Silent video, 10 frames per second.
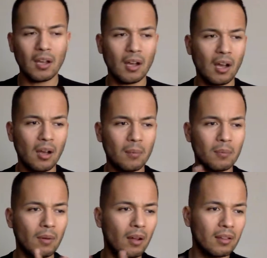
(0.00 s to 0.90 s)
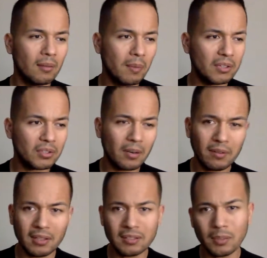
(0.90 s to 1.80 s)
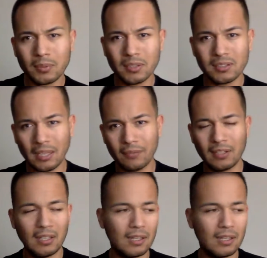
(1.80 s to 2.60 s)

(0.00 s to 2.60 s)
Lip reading: all that, make sure everything's up to safety